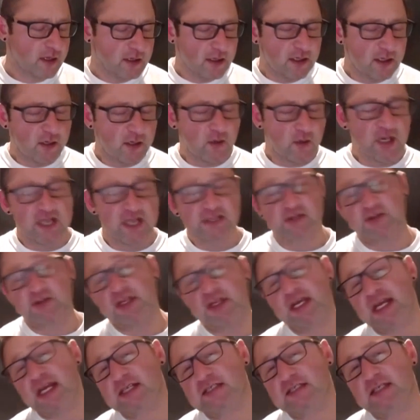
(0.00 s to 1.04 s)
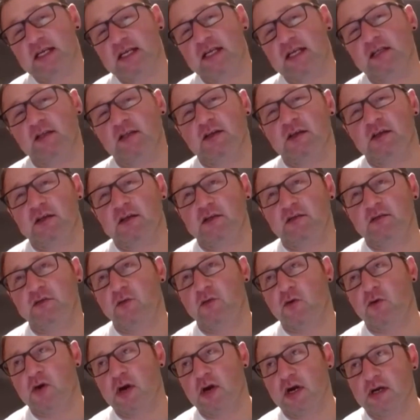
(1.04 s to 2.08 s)
Okay, so the next thing I look
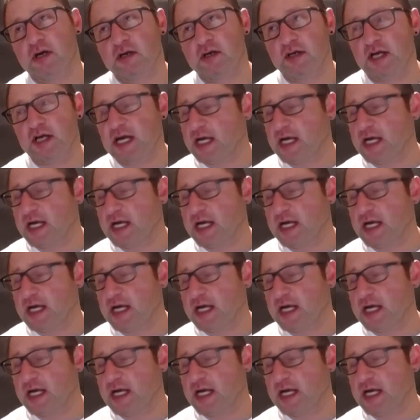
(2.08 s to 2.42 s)
for,